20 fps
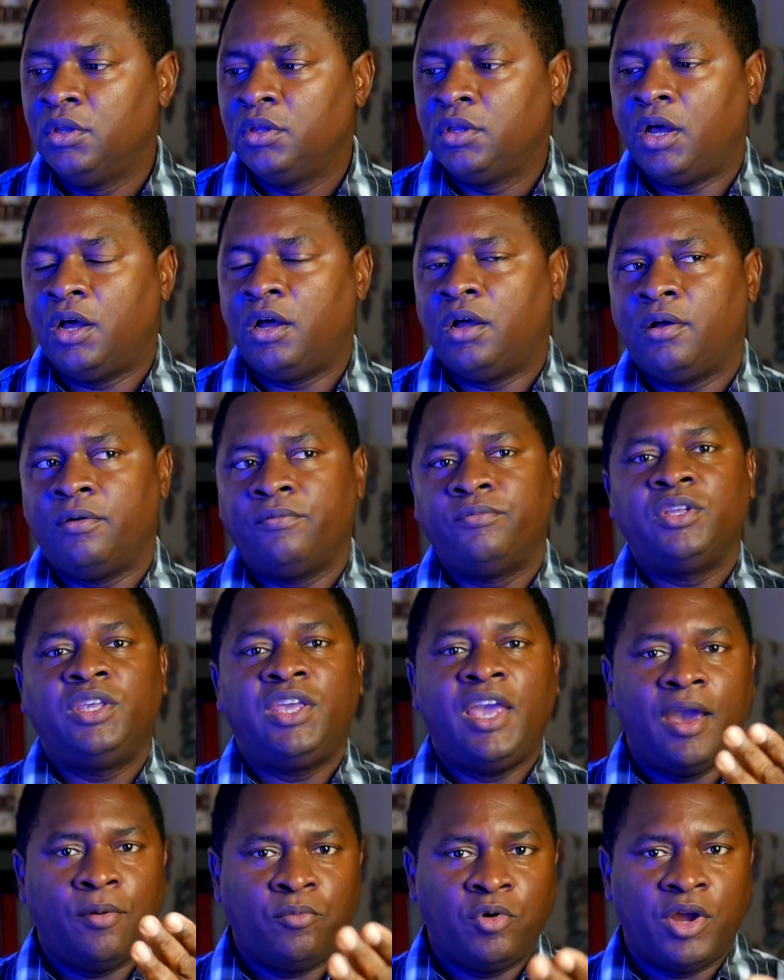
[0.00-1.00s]
The
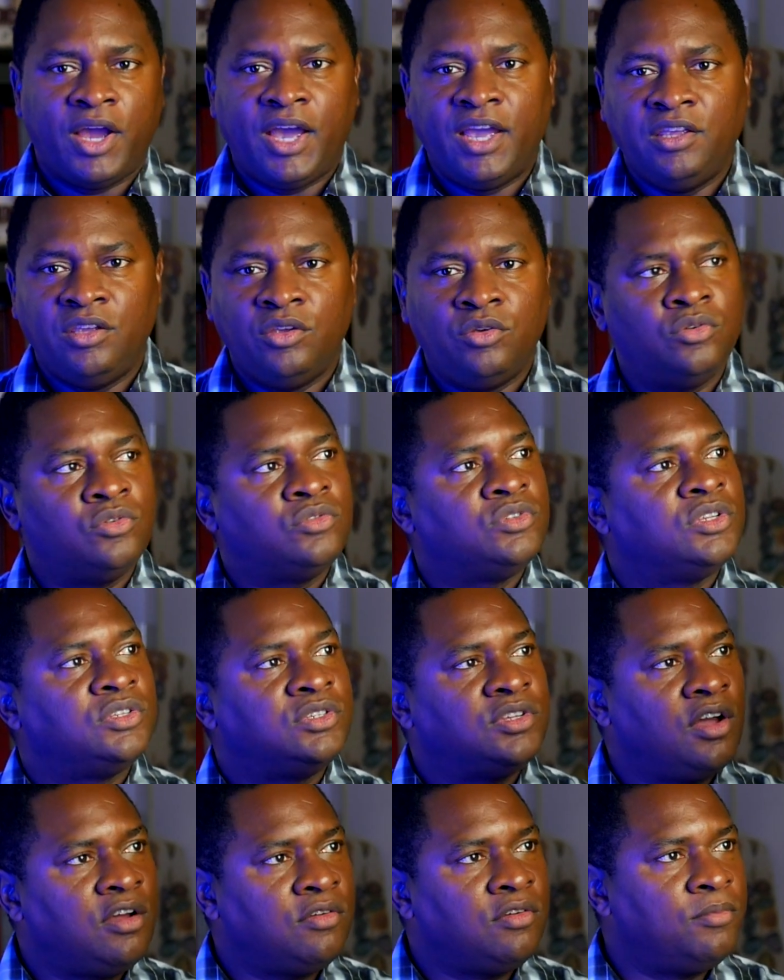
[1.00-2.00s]
camera I use, the
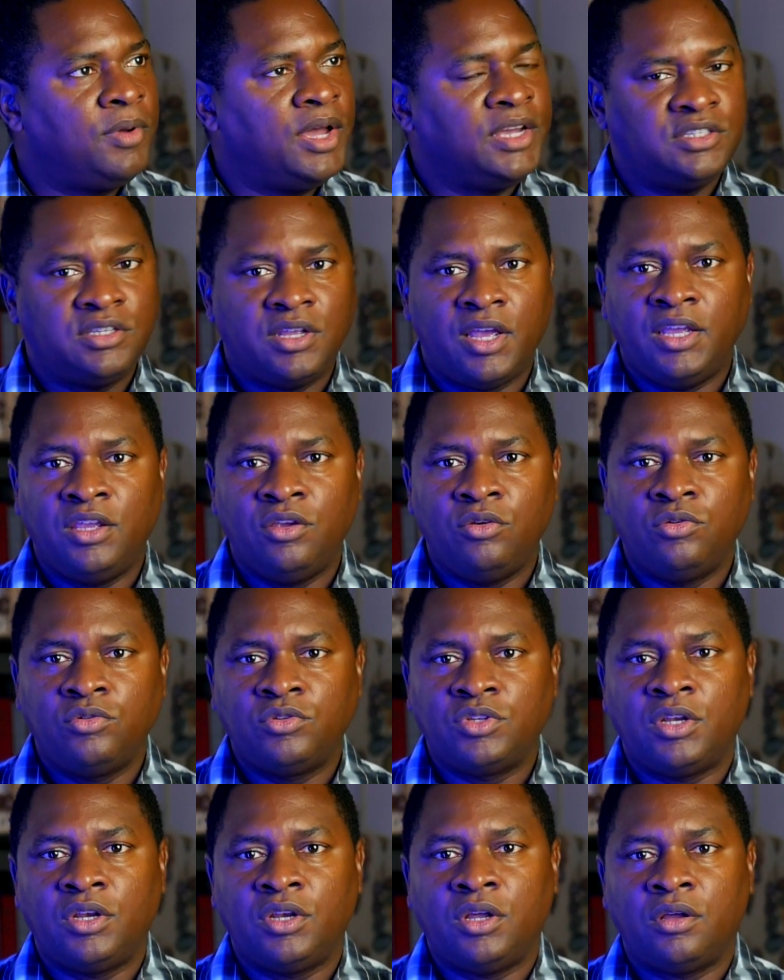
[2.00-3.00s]
softbox I use,
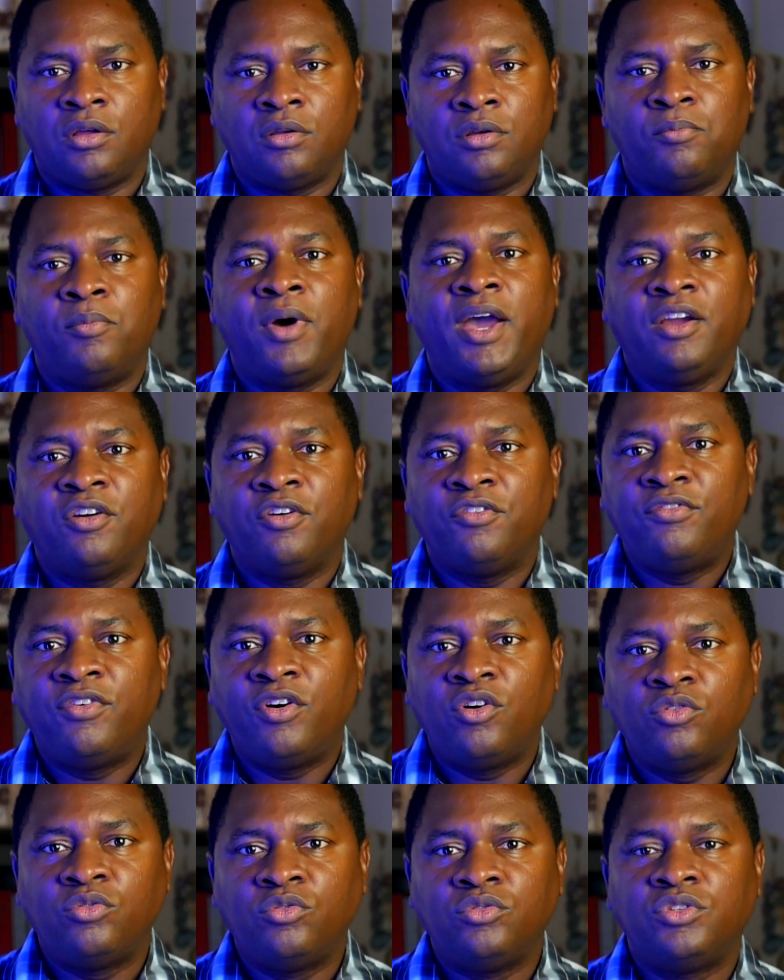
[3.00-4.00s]
and the
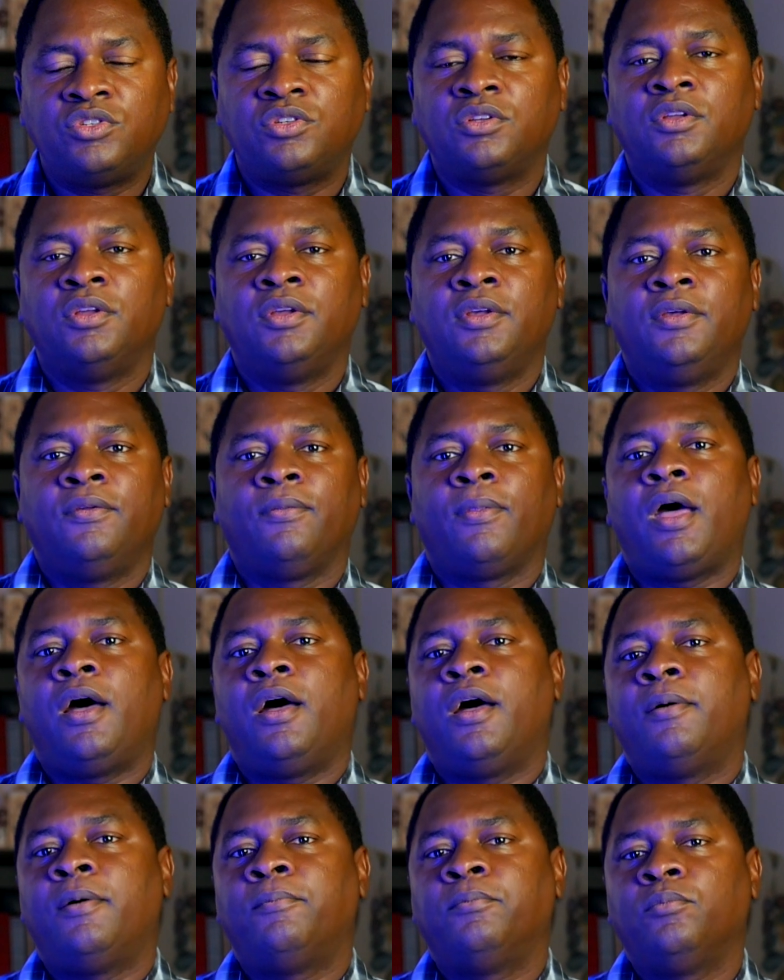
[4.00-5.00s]
microphones.
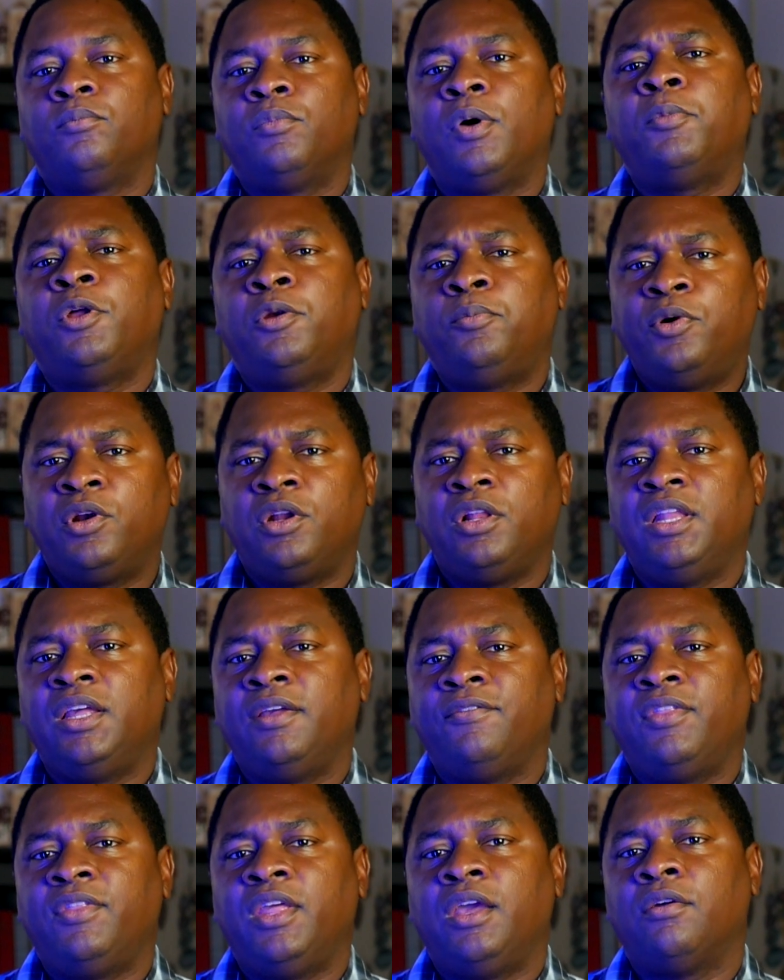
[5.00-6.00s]
I'm going to put a
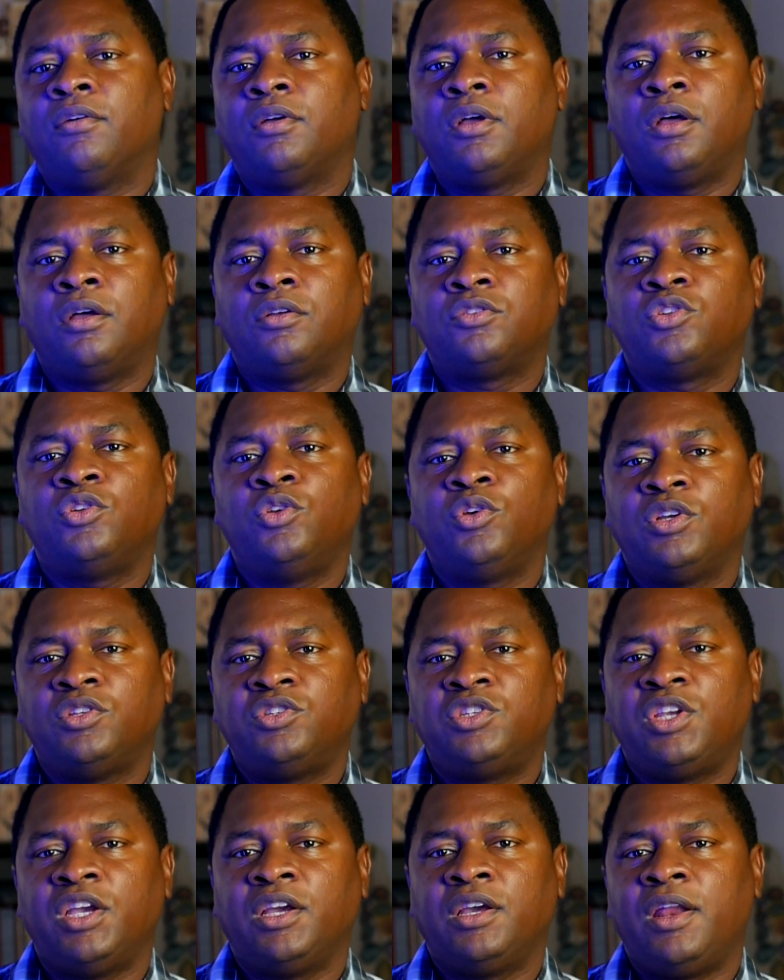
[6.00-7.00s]
link there so you can
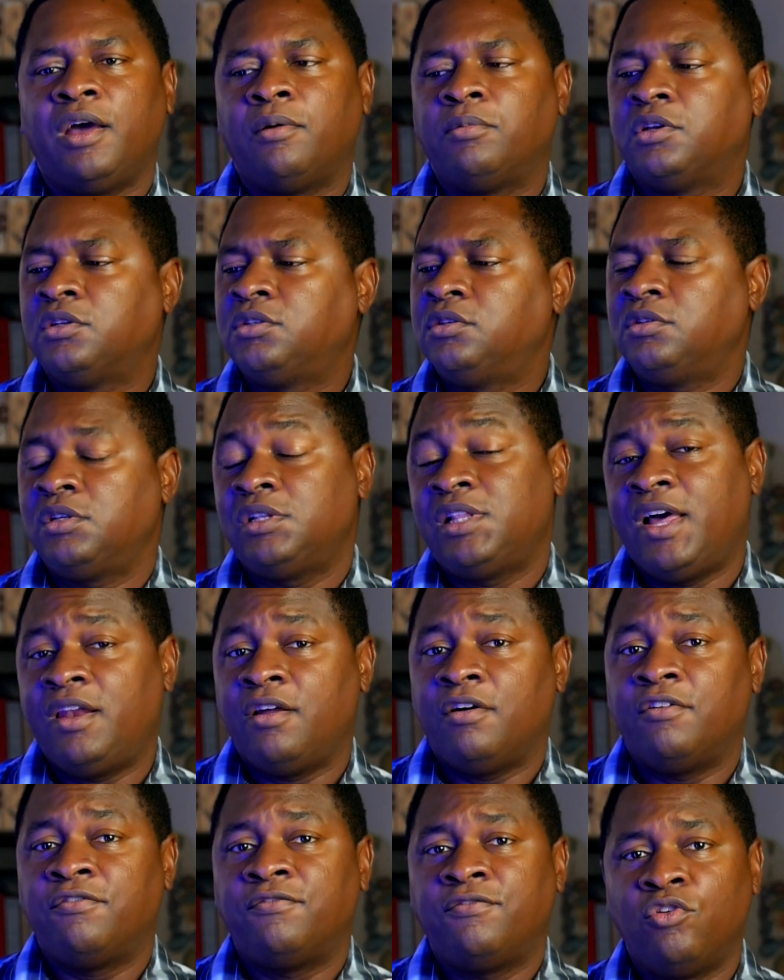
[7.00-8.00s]
check it out, because there's a lot
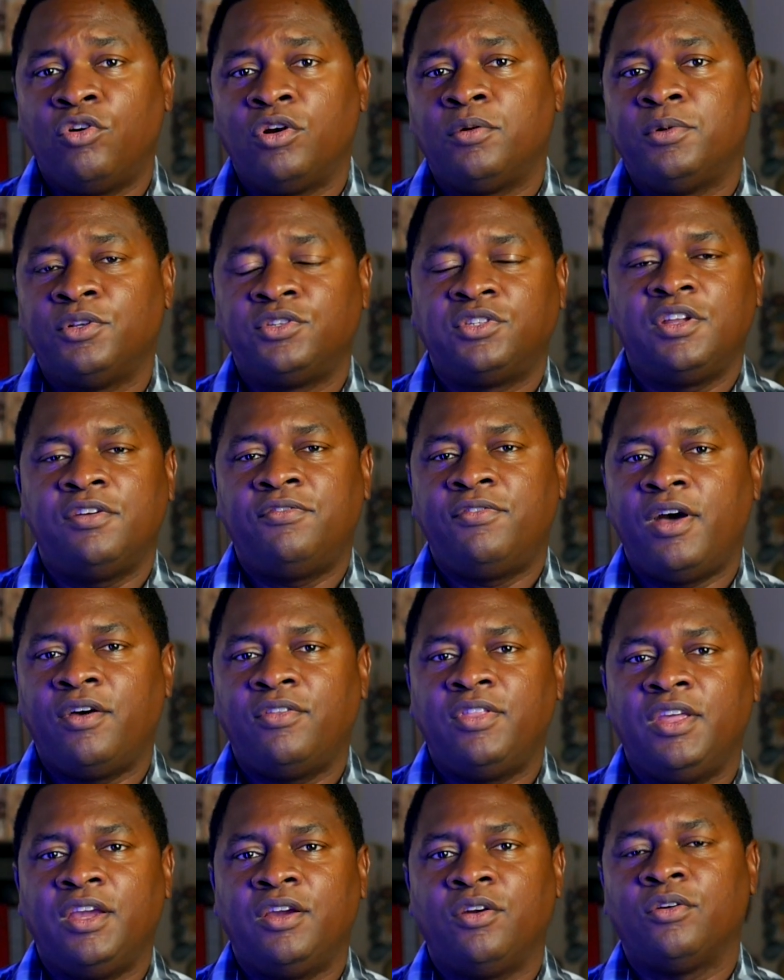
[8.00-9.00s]
of affordable stuff out
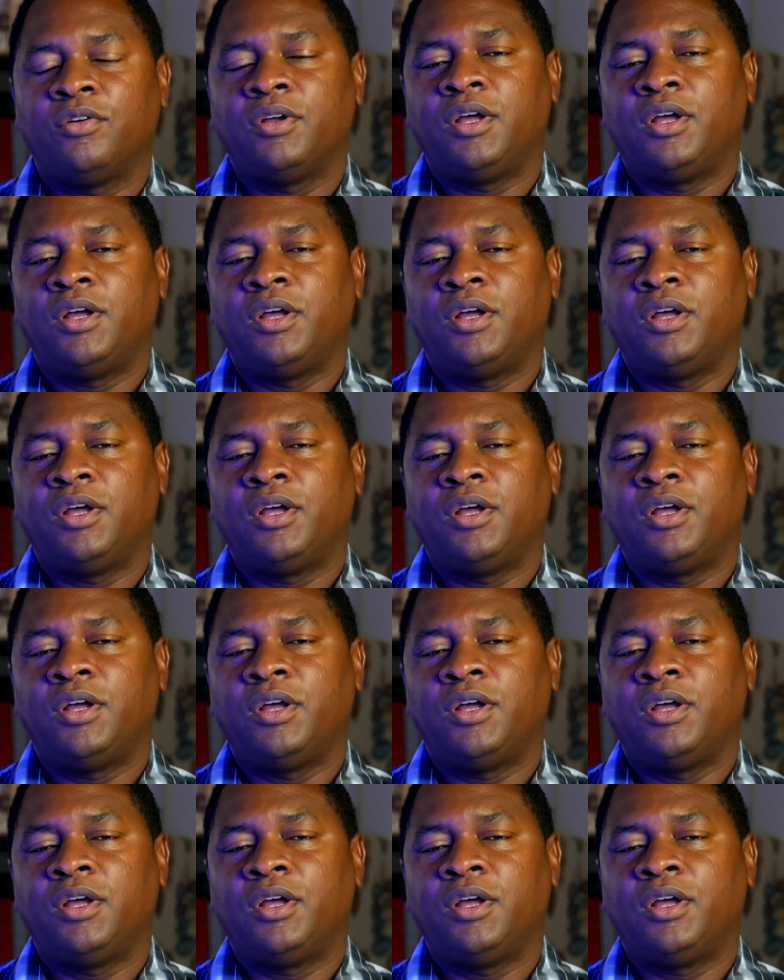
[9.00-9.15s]
there